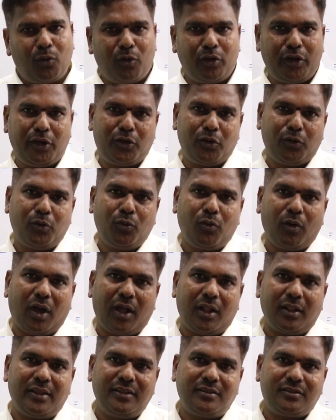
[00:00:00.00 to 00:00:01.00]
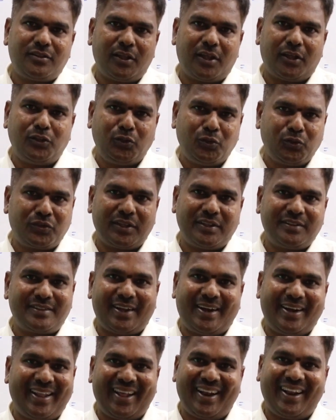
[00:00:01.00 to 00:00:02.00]
No need to do all this
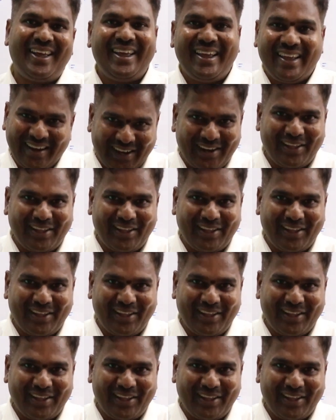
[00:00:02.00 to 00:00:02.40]
nuisance and all.